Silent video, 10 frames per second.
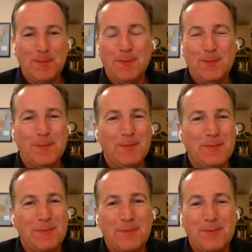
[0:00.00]

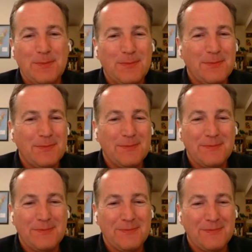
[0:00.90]

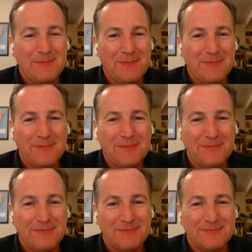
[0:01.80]

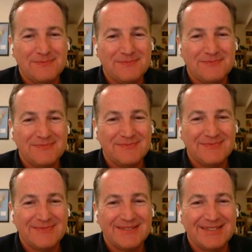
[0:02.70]

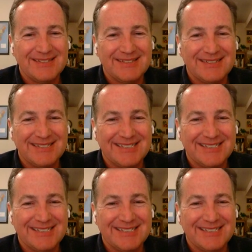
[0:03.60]
(not speaking)